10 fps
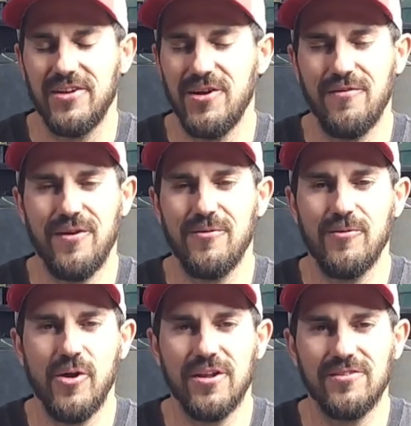If I
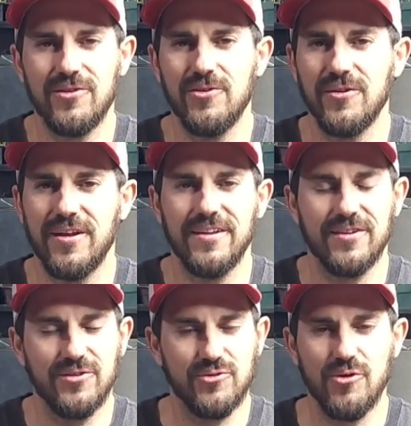wanted to and I
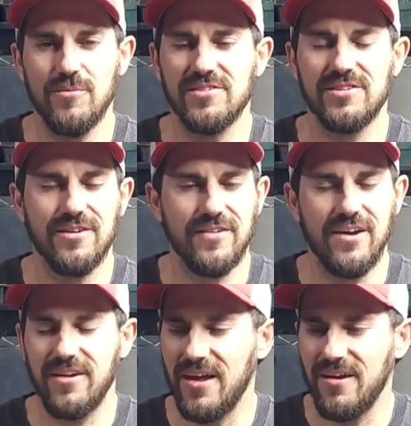didn't control myself,
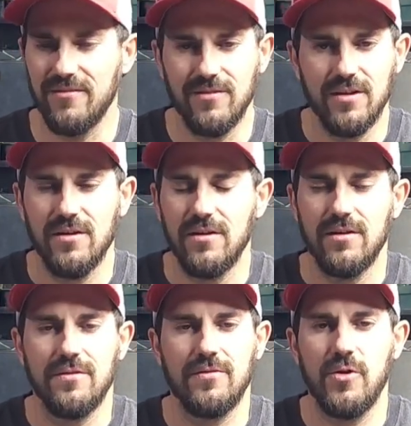I would have
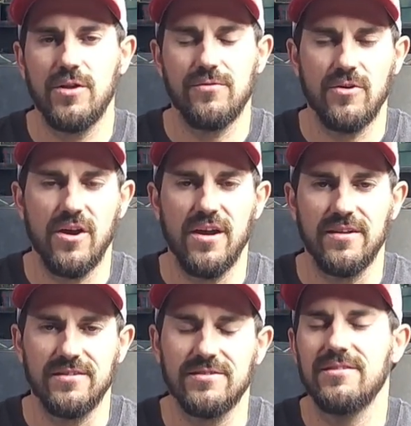30
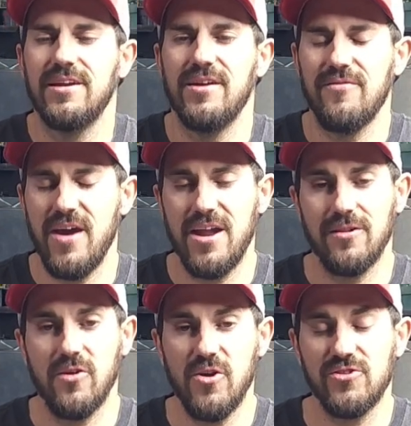varieties. And if I had
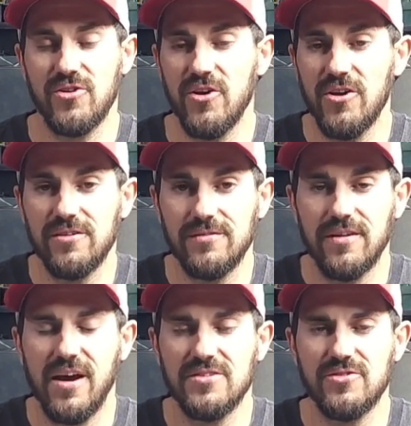a larger
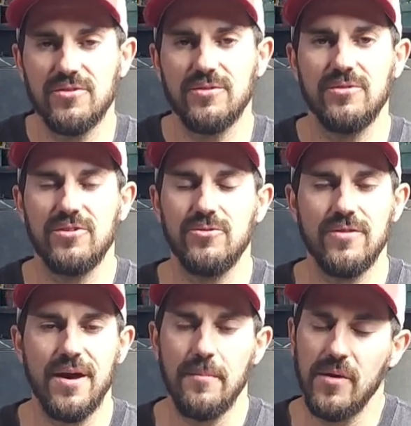garden, I certainly would
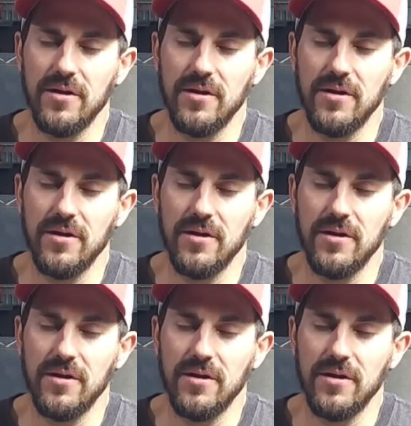do that.